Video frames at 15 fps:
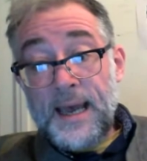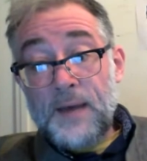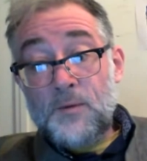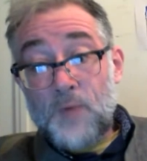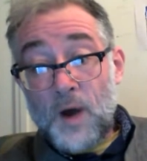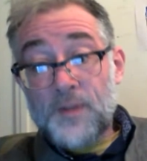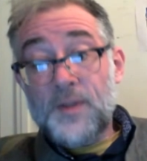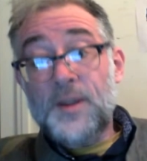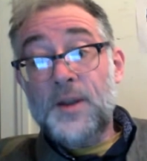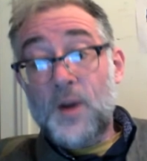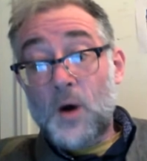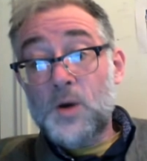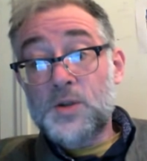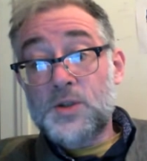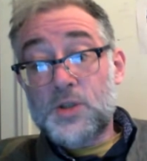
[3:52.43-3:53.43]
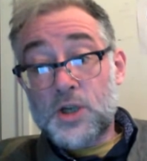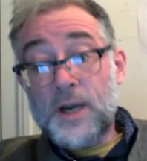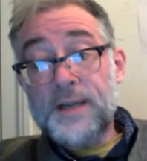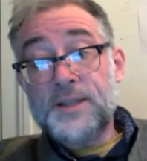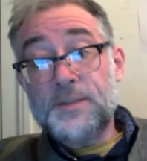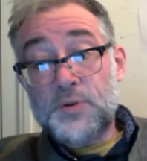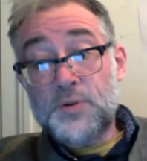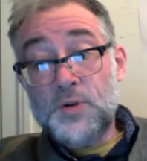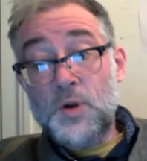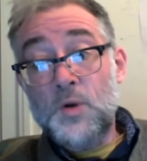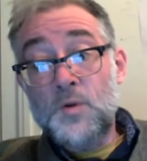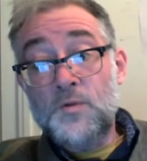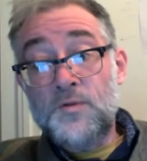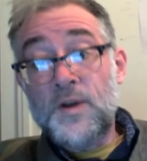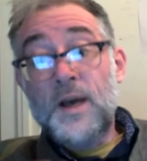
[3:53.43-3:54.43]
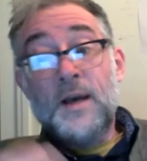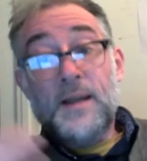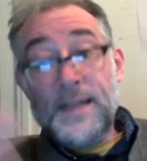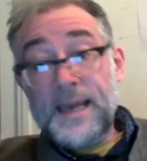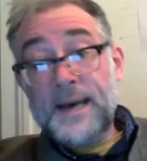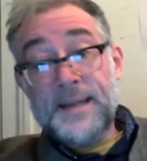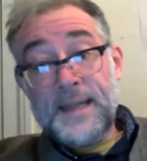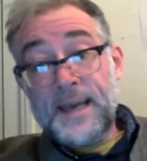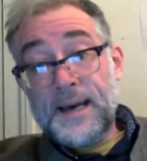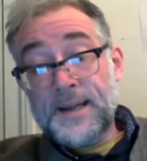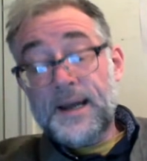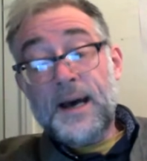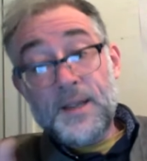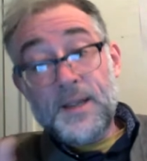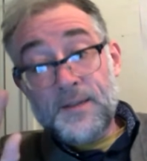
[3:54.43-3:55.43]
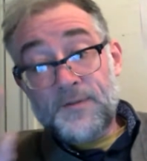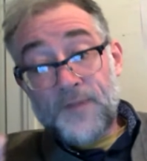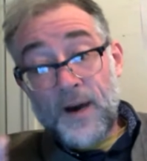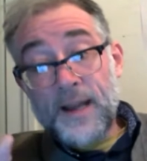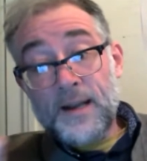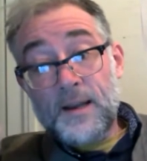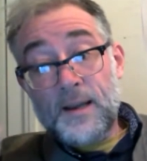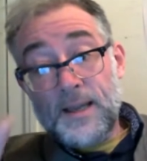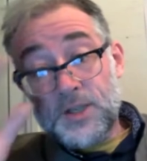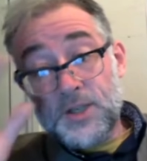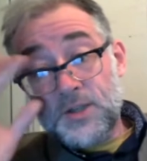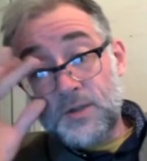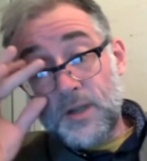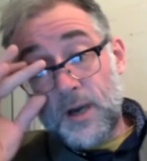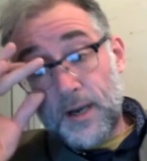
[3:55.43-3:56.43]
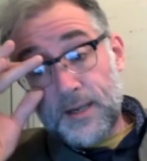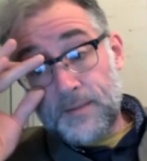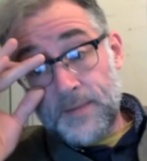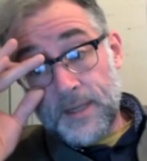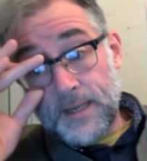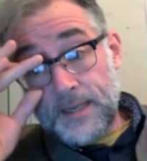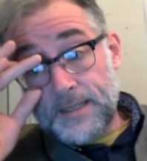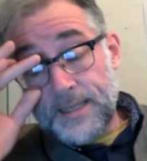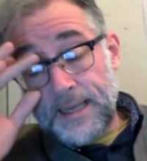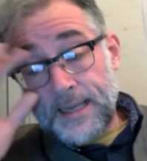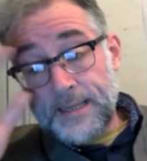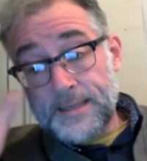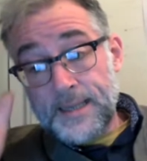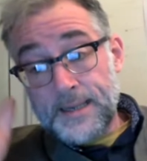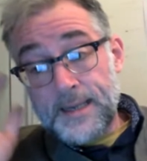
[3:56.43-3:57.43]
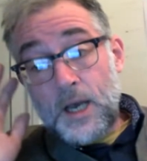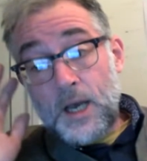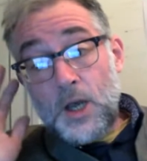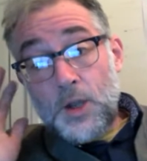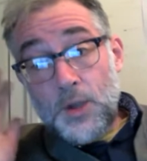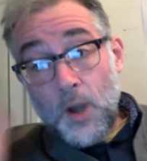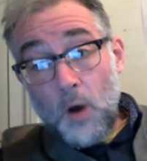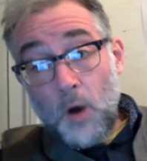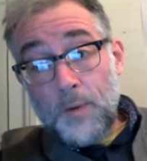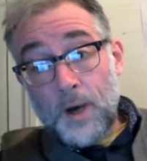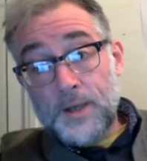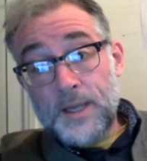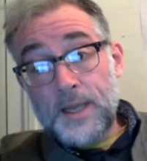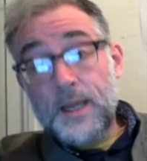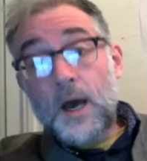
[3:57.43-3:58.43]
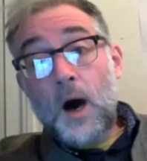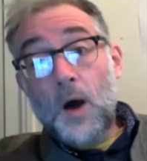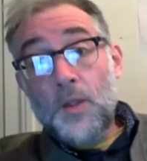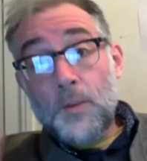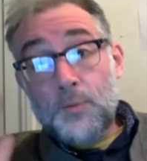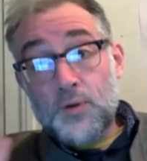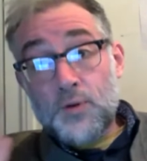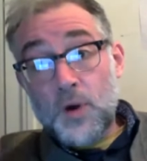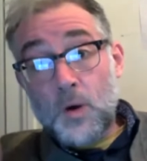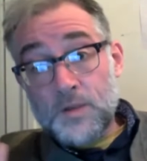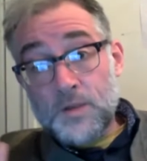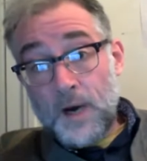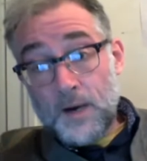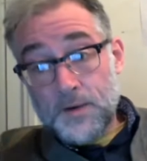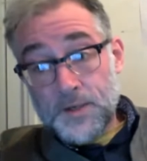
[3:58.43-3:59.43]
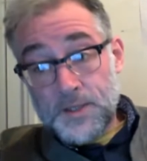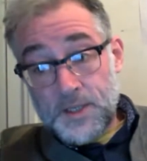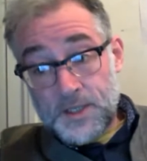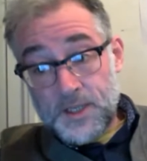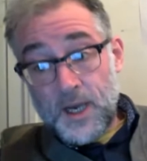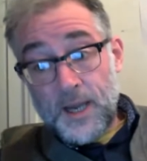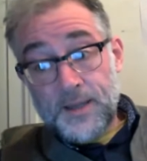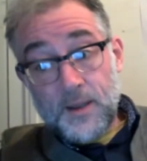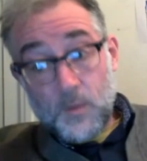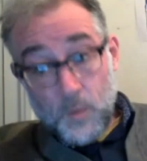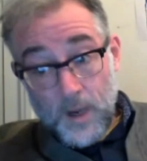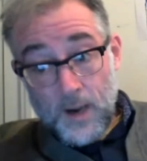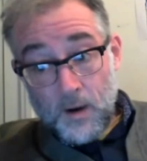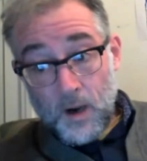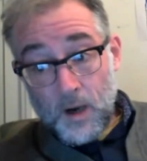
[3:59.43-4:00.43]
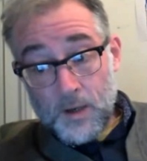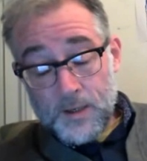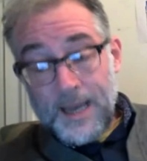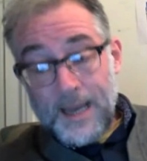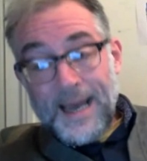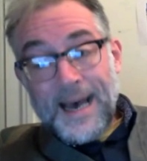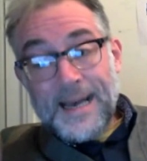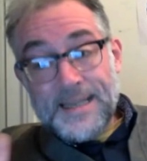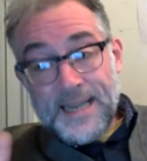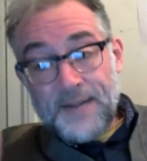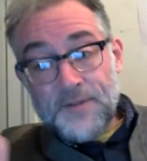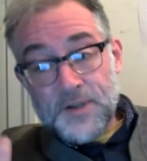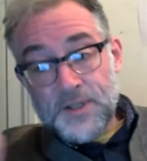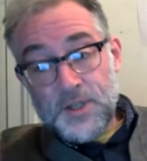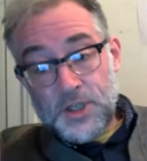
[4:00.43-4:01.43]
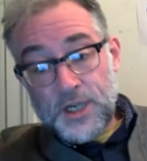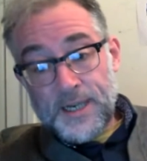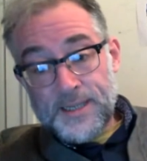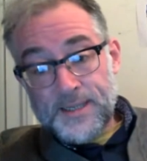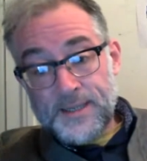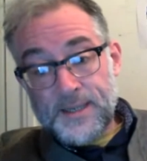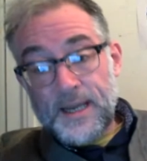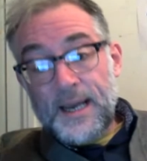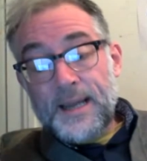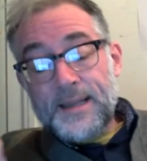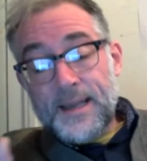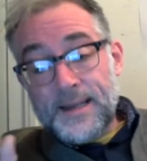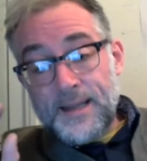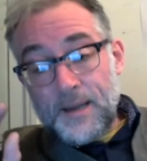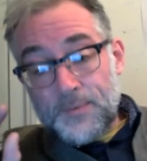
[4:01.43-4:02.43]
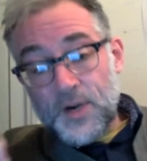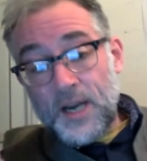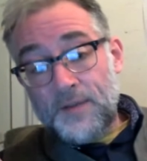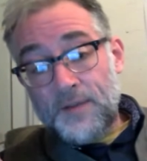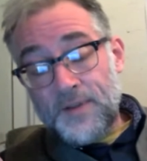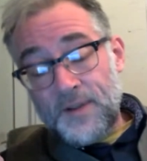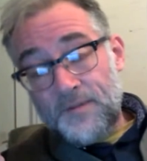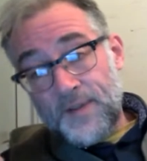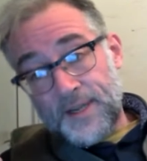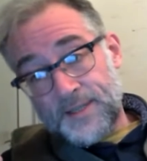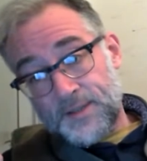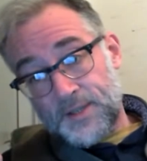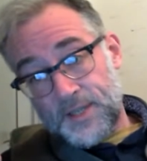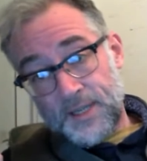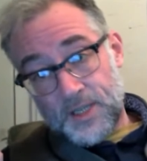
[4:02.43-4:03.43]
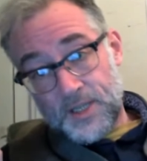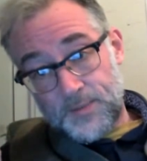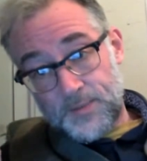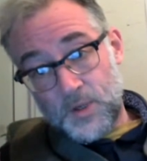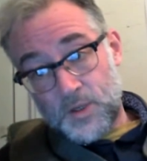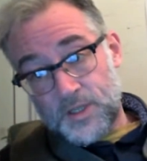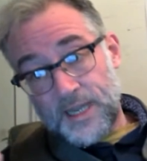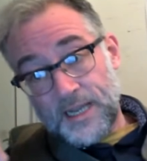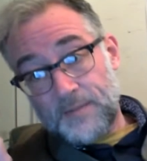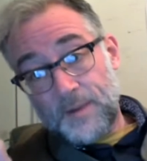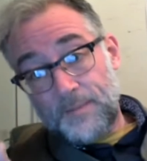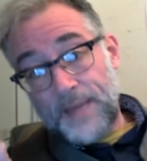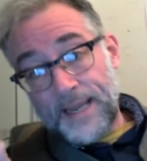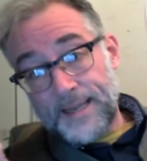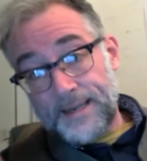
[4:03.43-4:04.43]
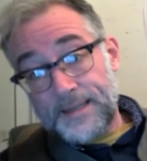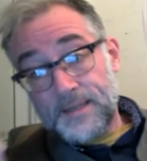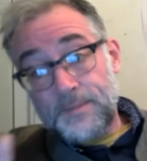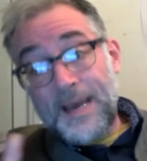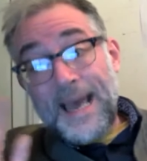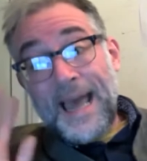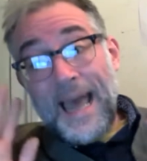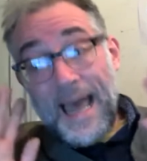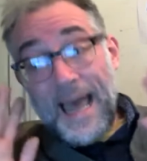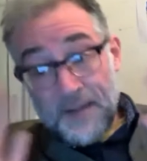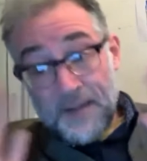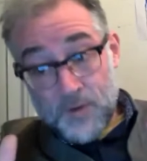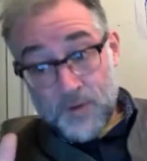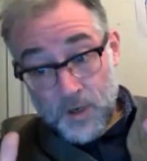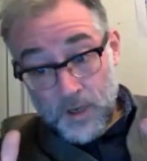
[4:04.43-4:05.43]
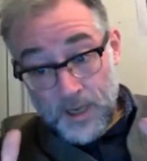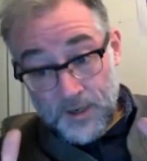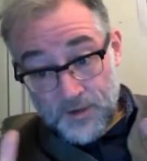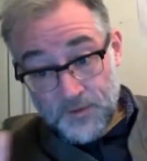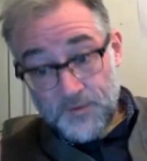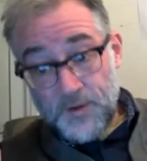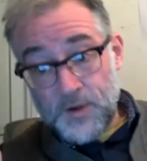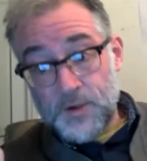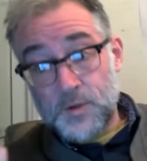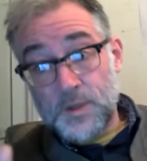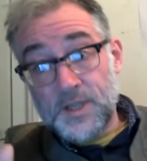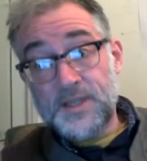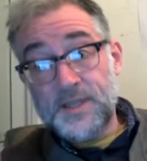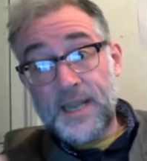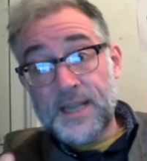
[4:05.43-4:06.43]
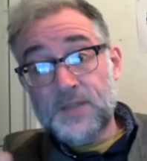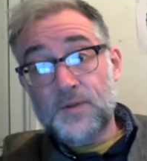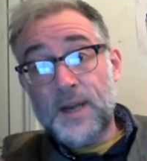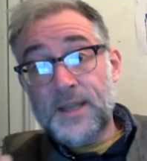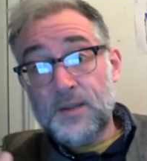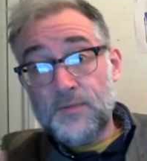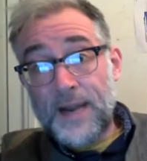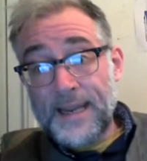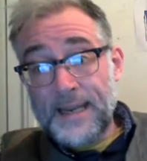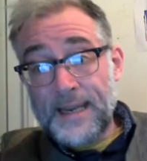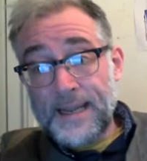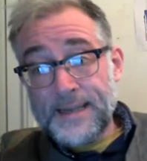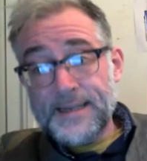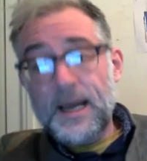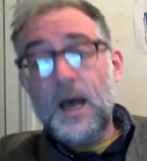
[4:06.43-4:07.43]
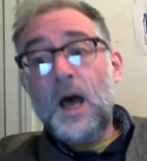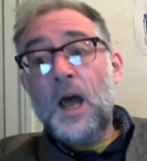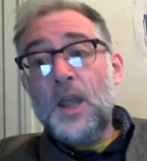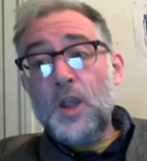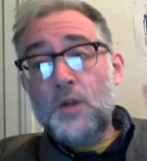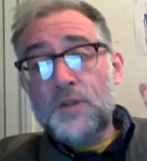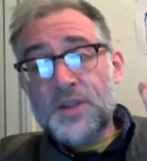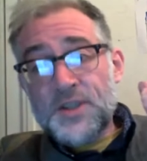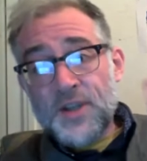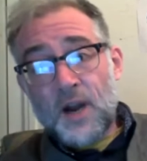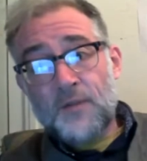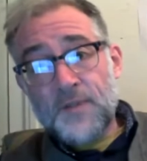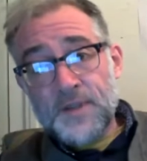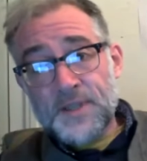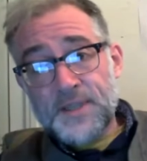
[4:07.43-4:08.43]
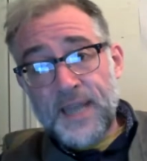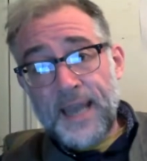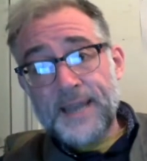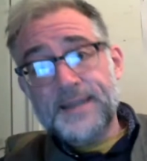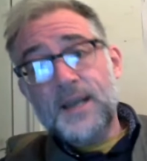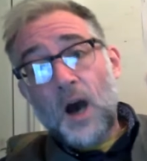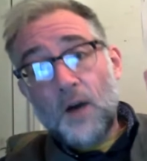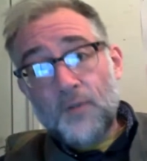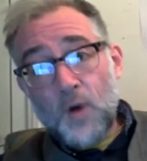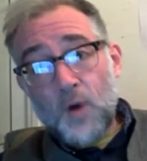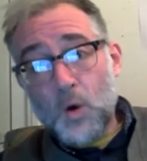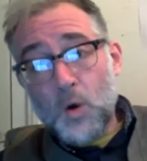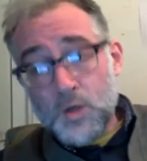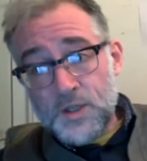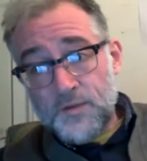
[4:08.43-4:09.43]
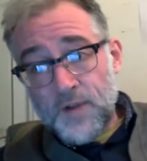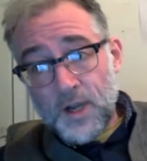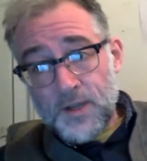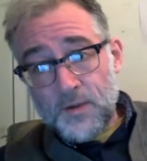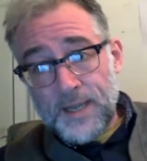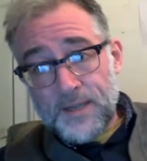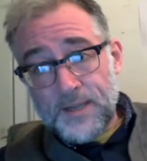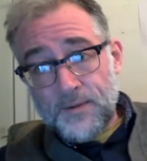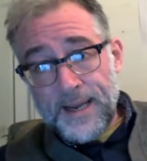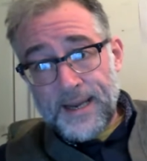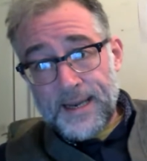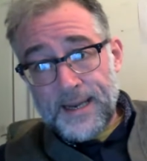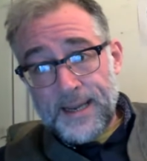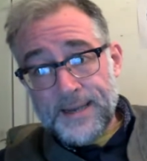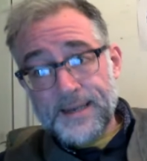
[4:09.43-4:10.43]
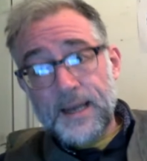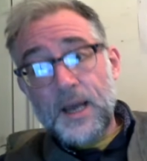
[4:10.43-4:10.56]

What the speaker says: Rather than us trying to prove yada yada. And the final item that I'd say is that nobody on the pro-democracy side we're on has ever suggested that a private investor-state dispute settlement mechanism ever interferes with the state's right to regulate. You're a sovereign state. Of course you've got the right to regulate.